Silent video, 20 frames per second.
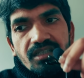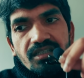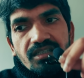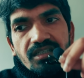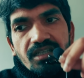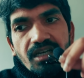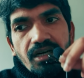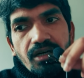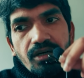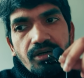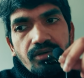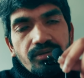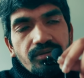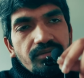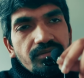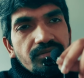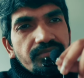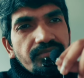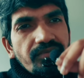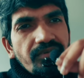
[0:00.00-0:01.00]

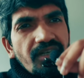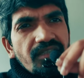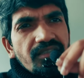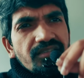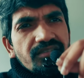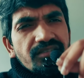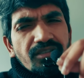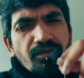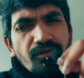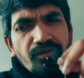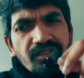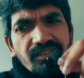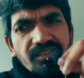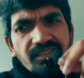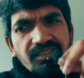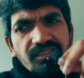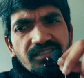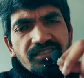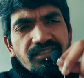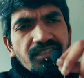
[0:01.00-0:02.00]
Now, the
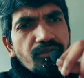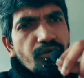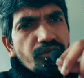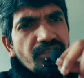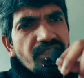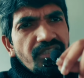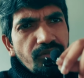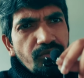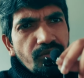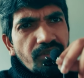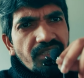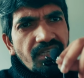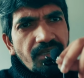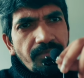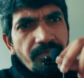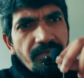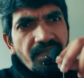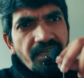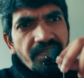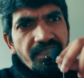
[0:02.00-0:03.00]
question is that whether you can
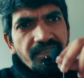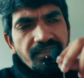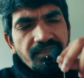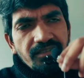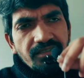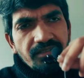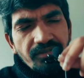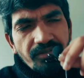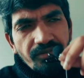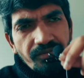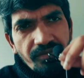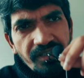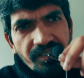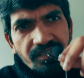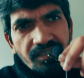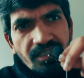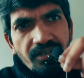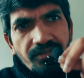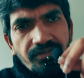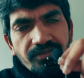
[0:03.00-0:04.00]
apply
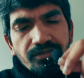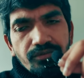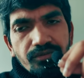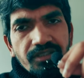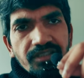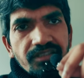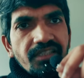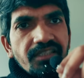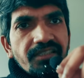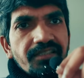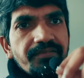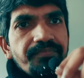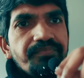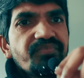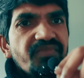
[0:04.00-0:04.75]
visa together.